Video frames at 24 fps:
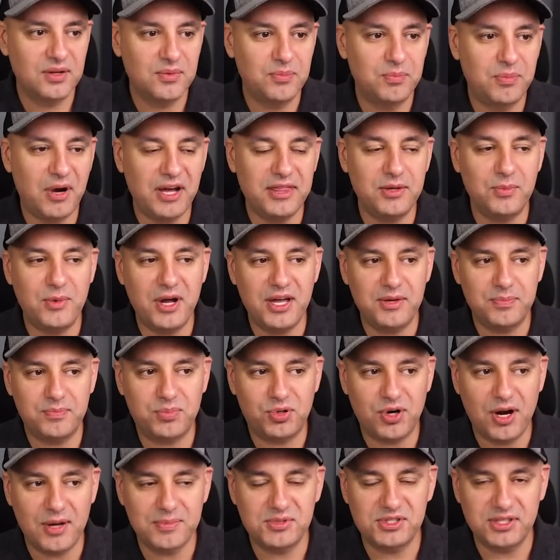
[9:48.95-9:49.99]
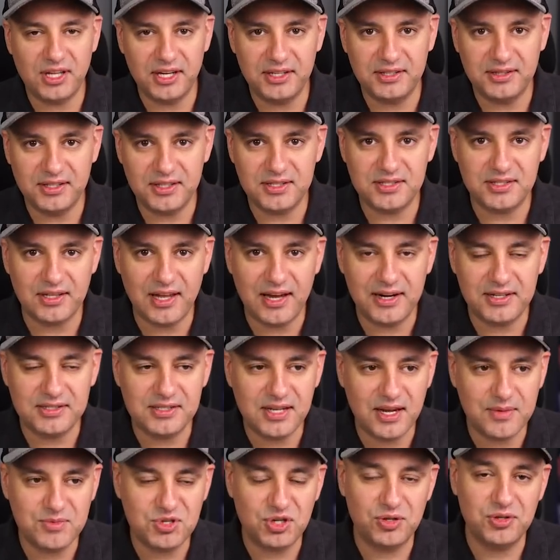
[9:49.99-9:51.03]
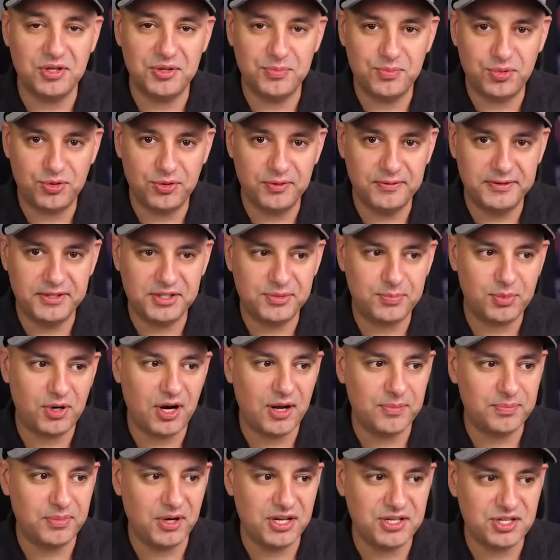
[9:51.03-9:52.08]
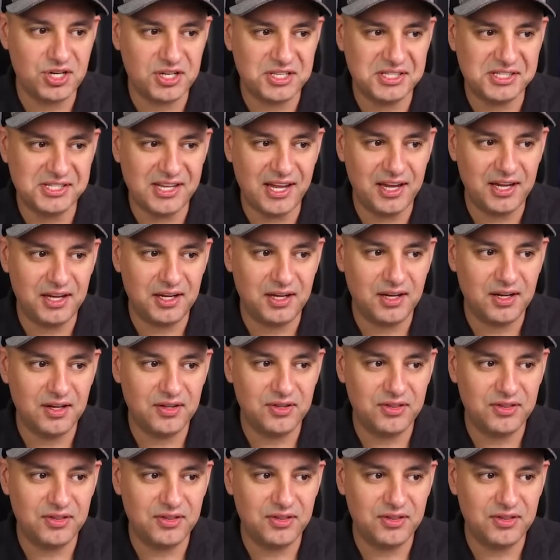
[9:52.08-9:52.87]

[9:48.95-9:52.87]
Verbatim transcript: By the way, prompts like this, a lot of times you could improve this prompt by just saying,